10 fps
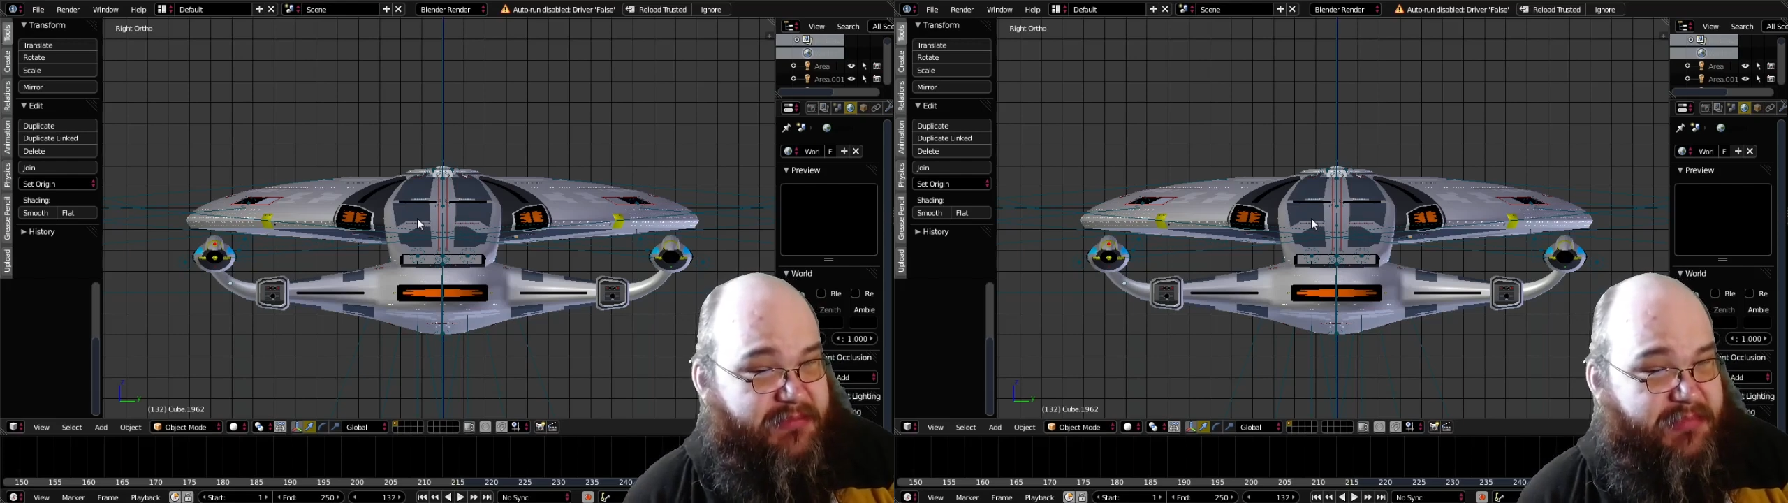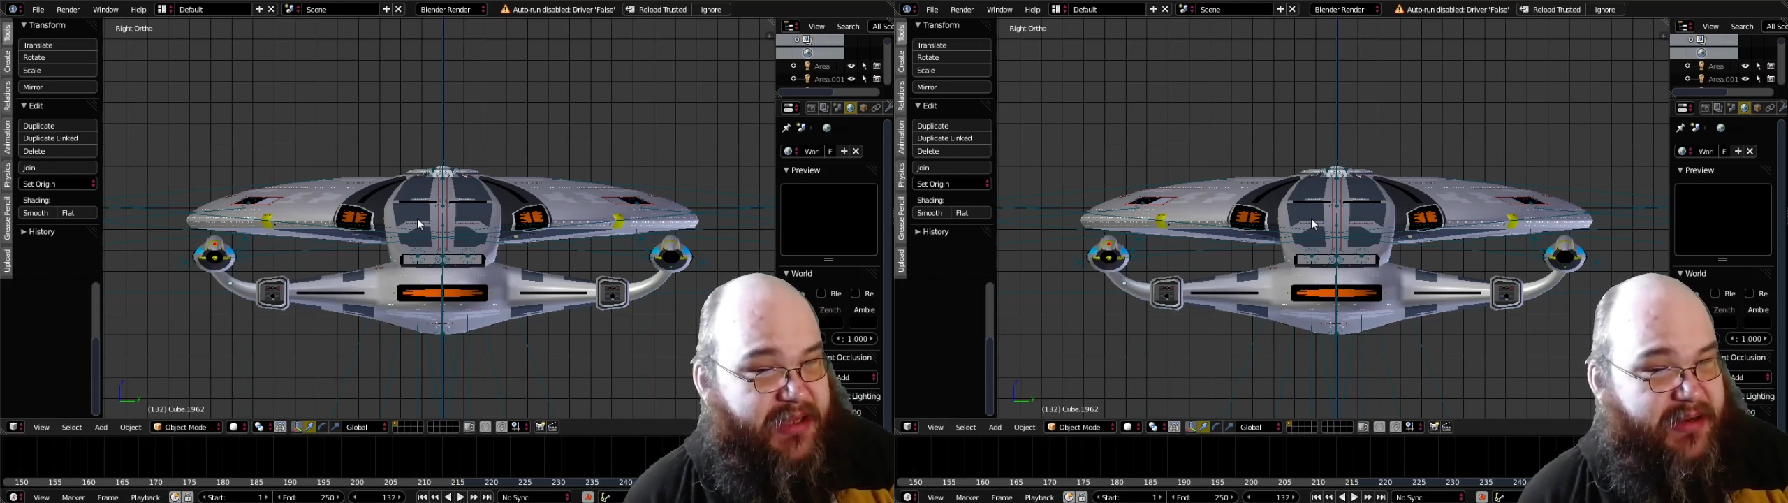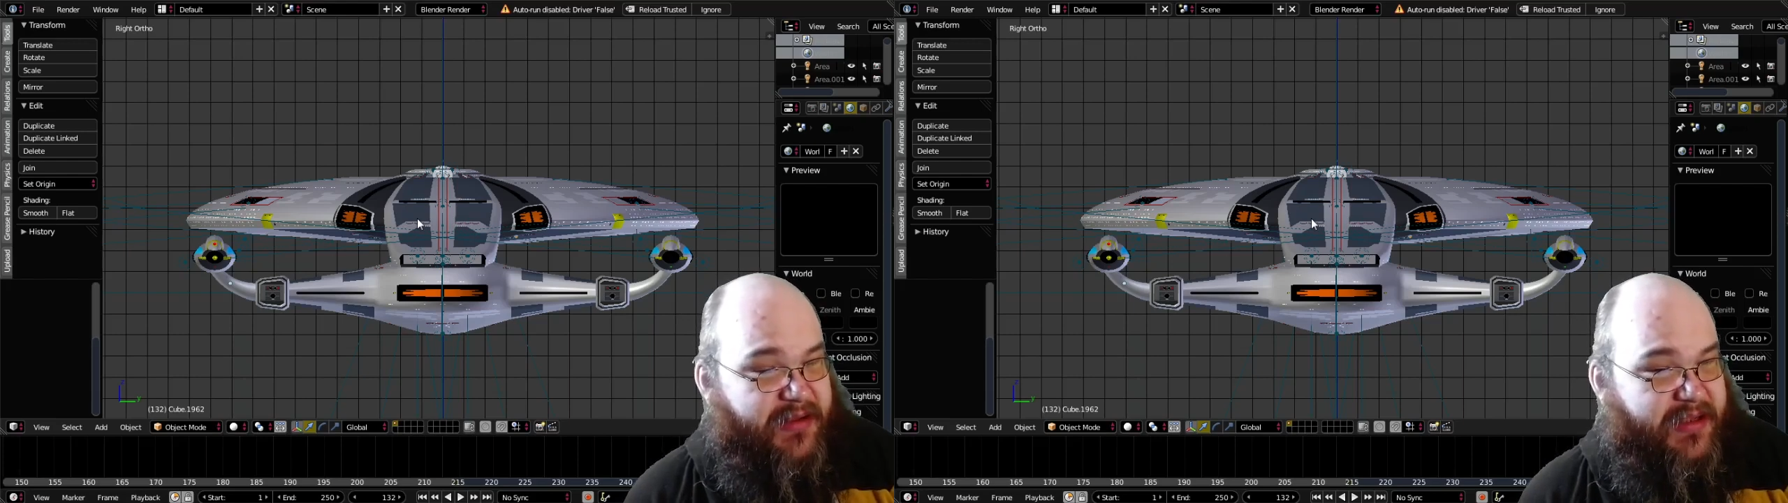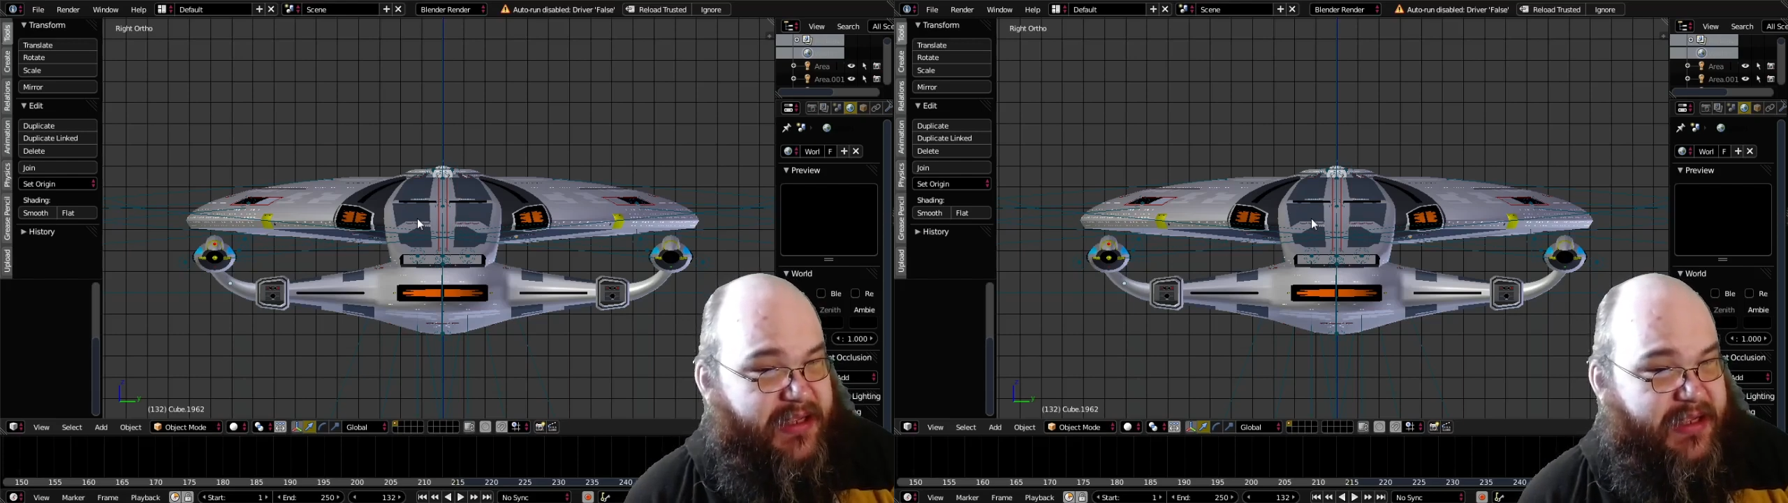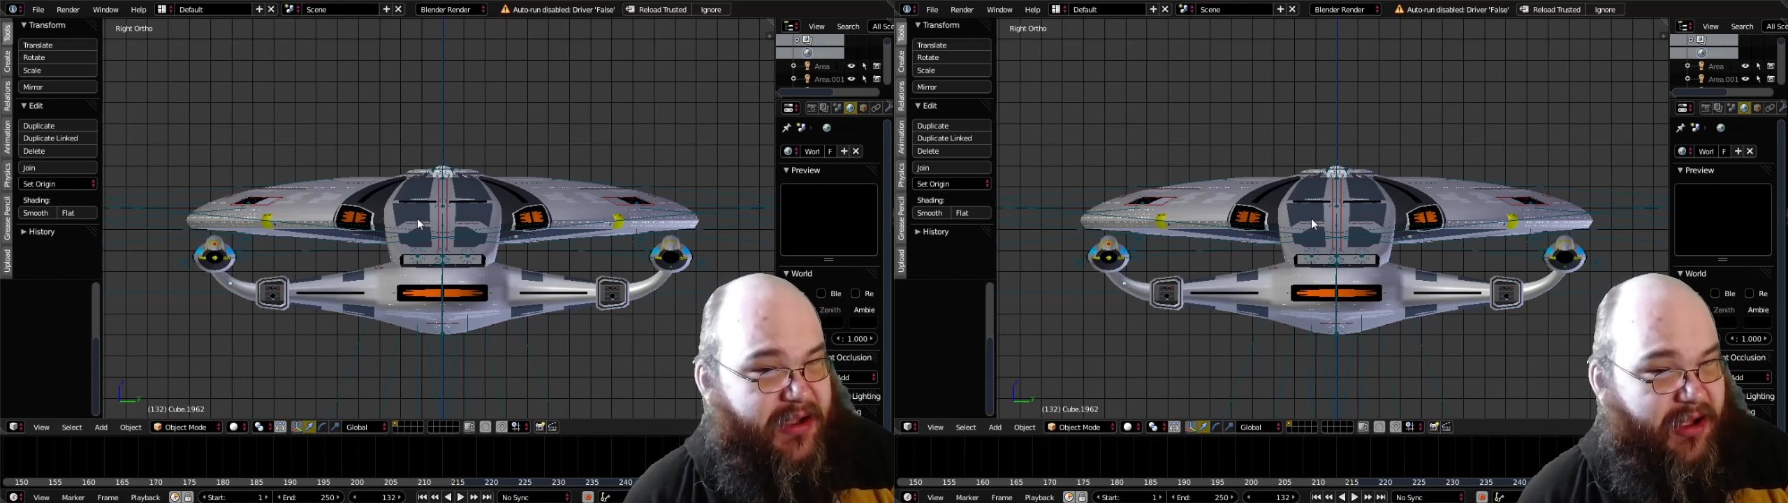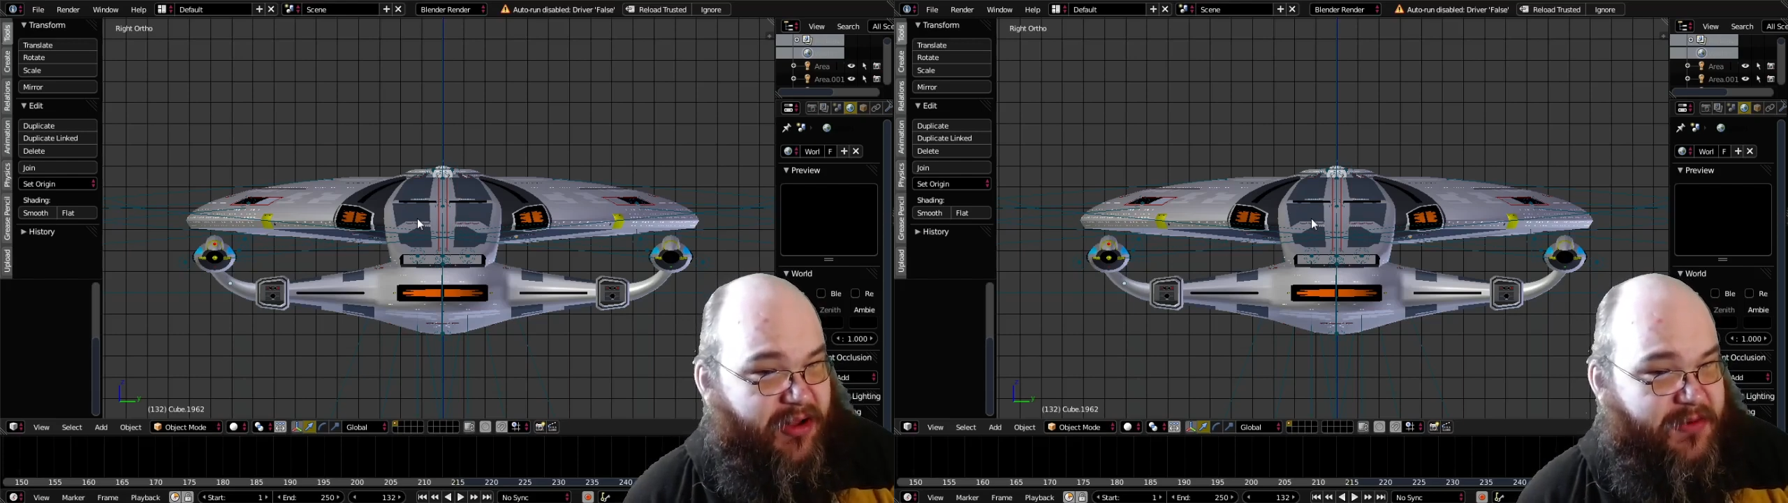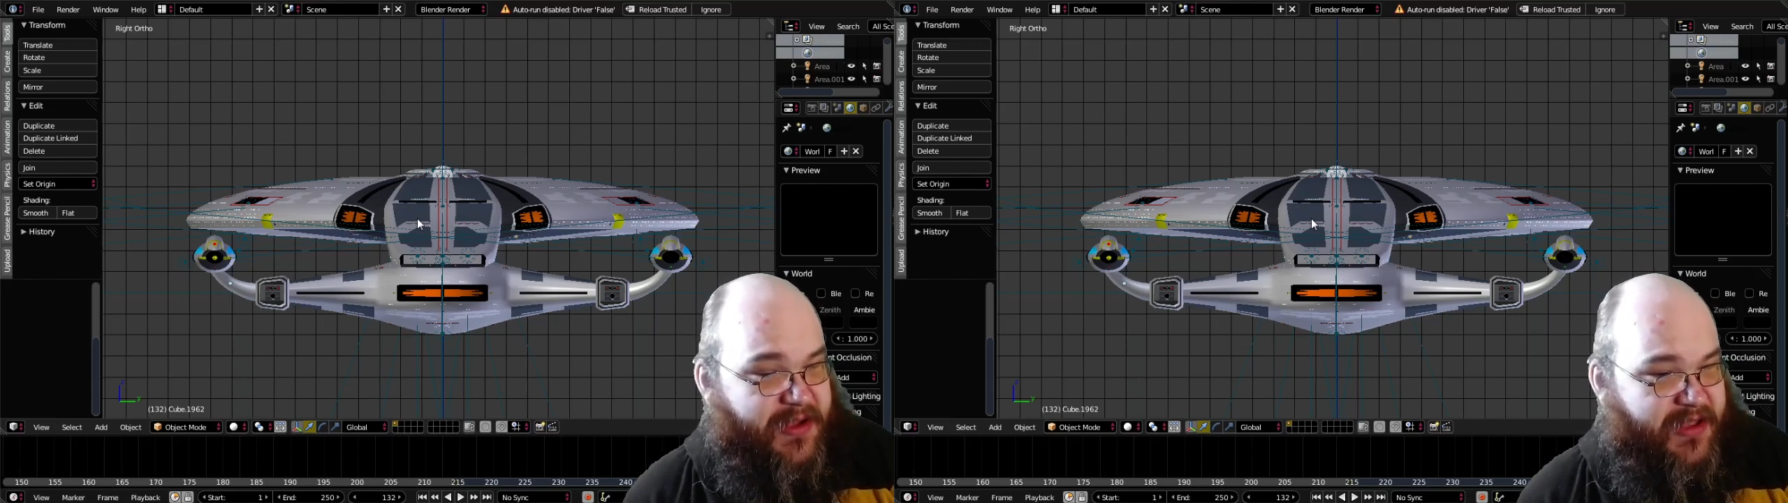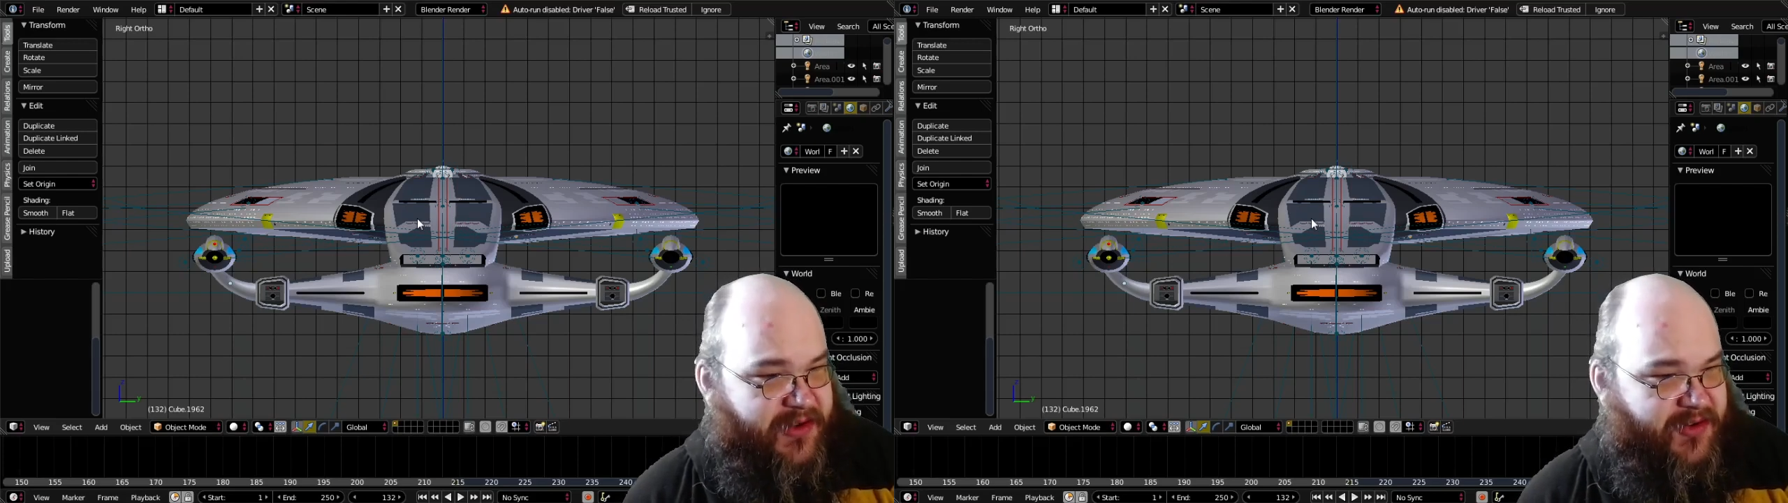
But always I